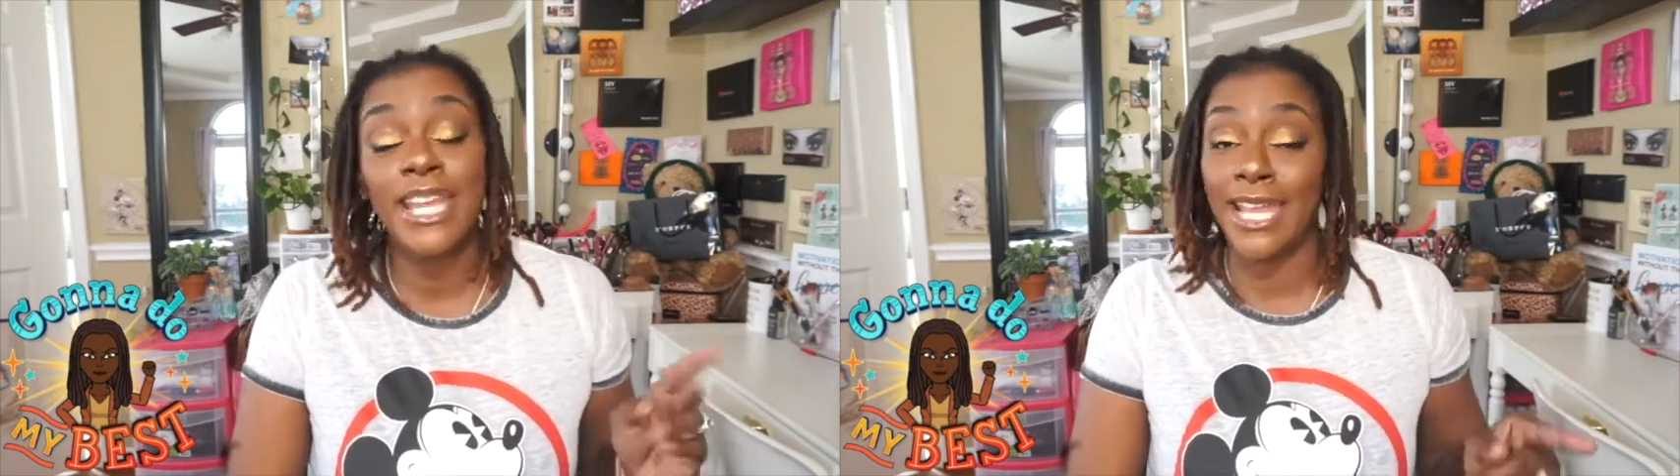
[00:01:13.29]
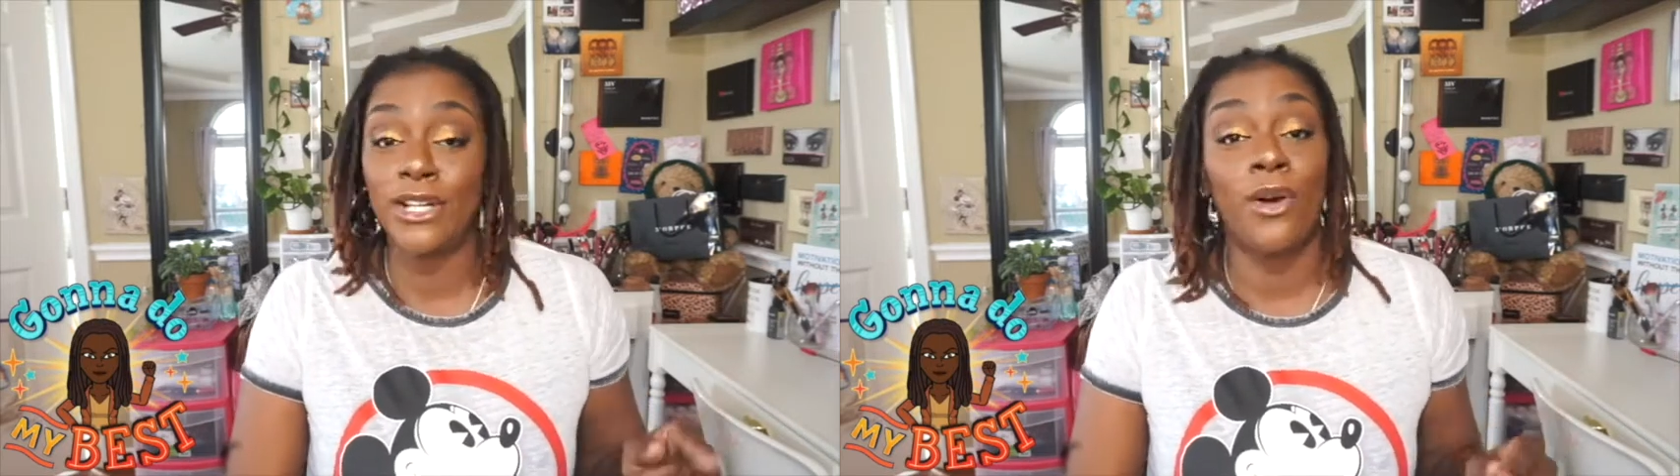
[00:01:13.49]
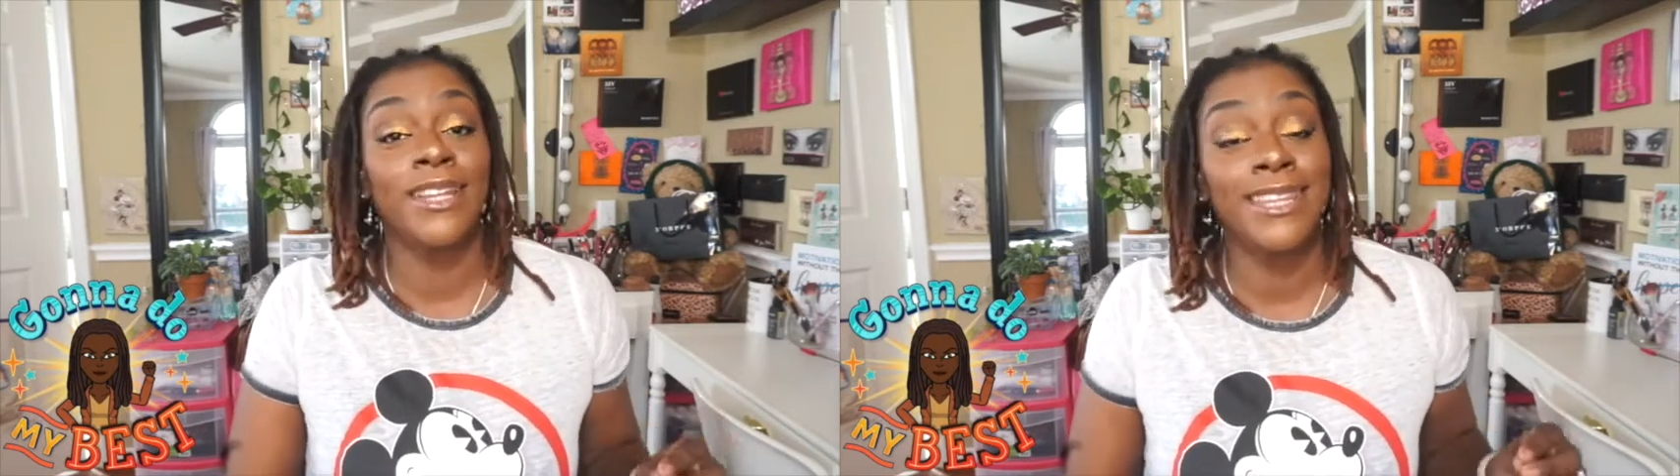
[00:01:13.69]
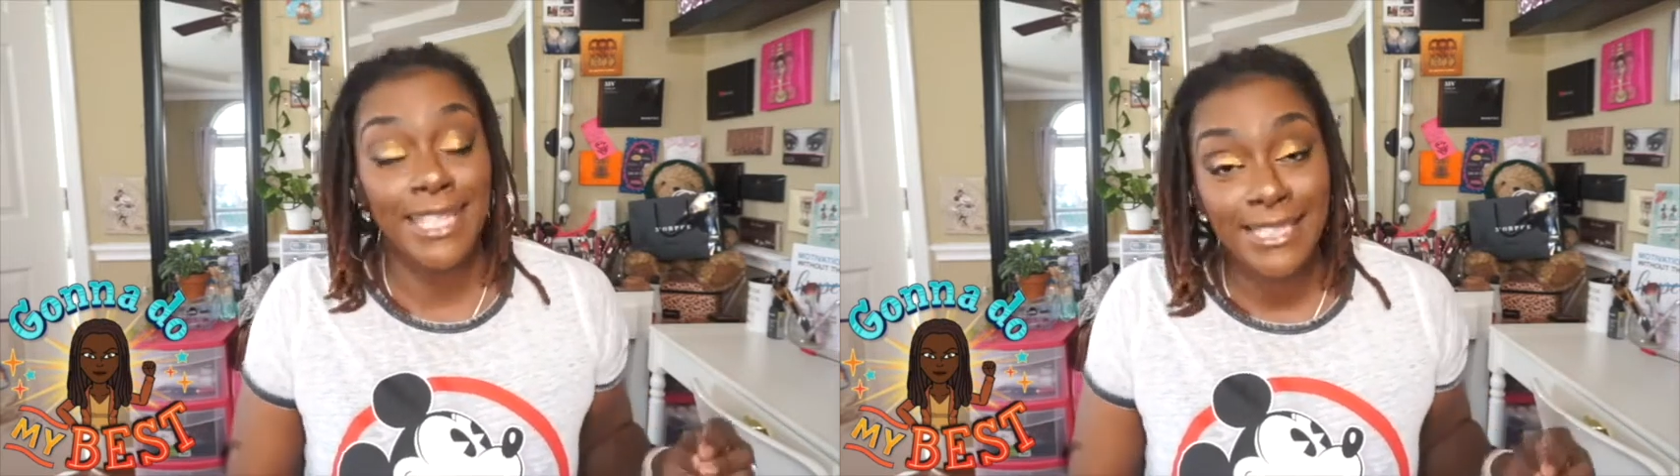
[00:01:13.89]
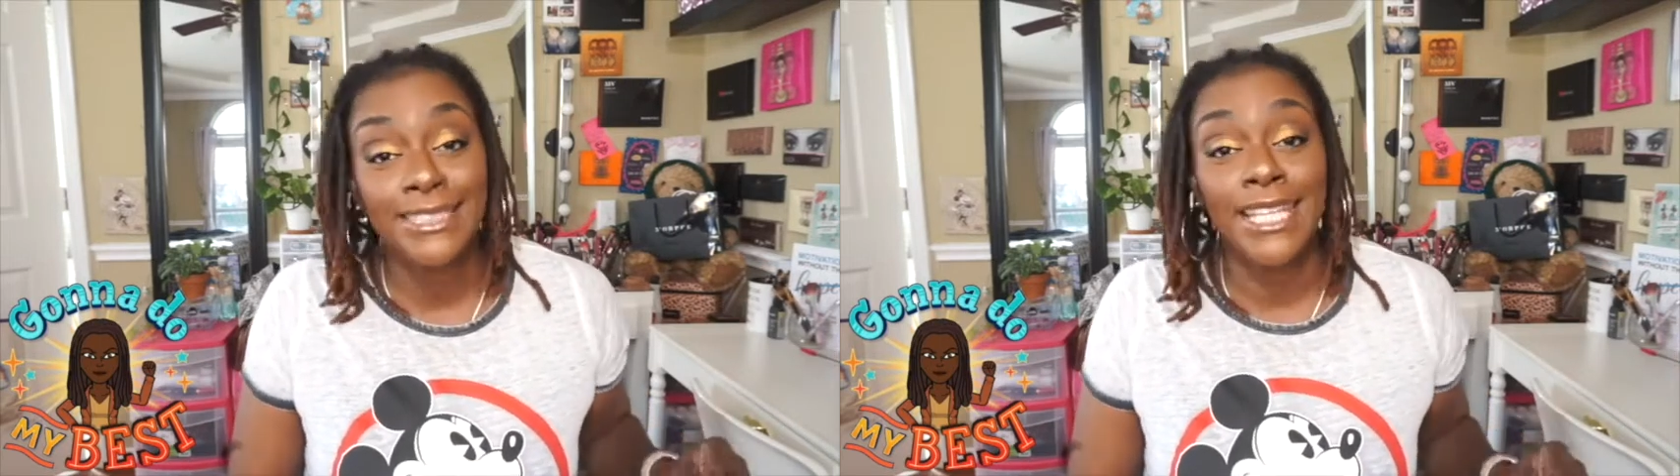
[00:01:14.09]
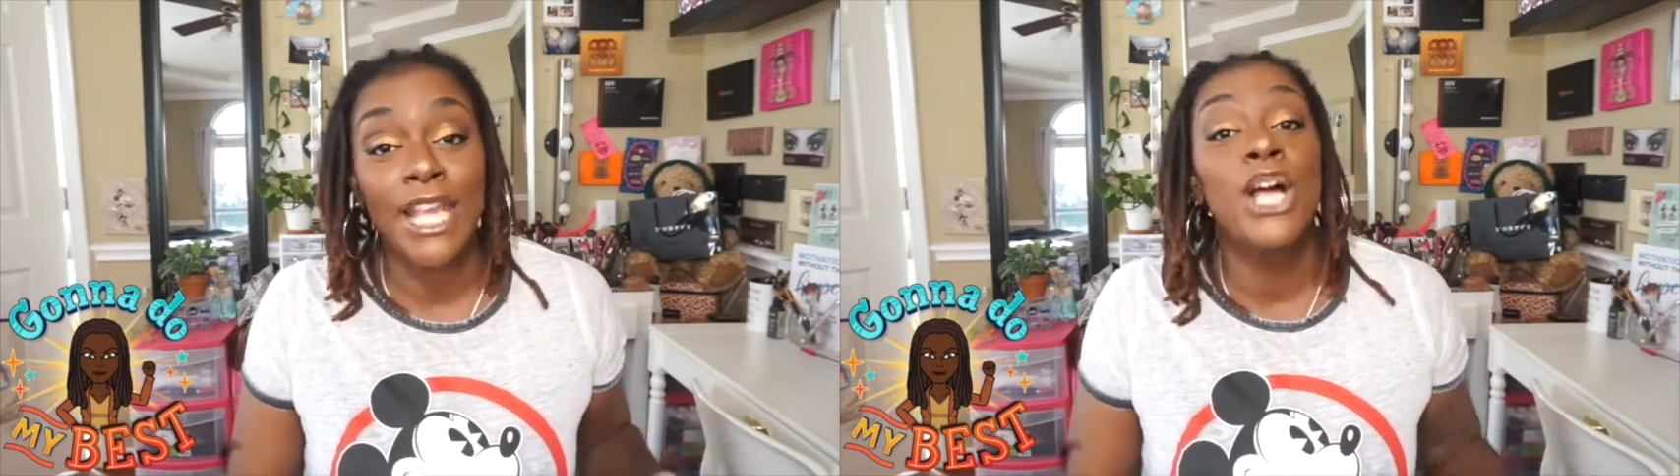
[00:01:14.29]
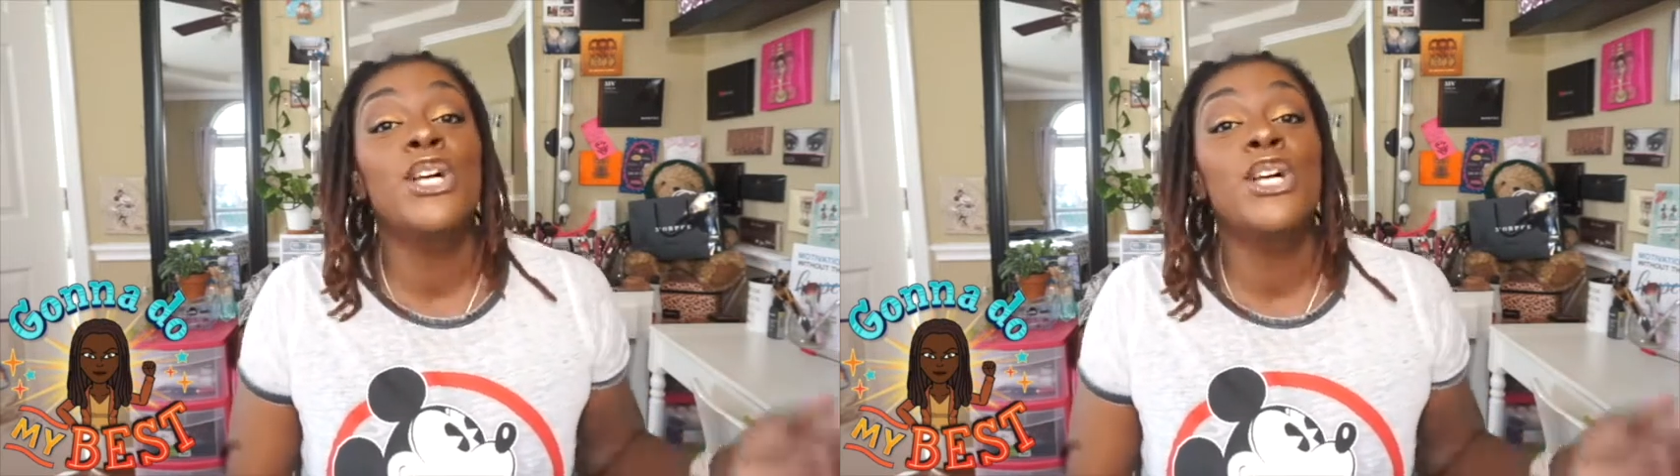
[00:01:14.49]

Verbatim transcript: and authentic.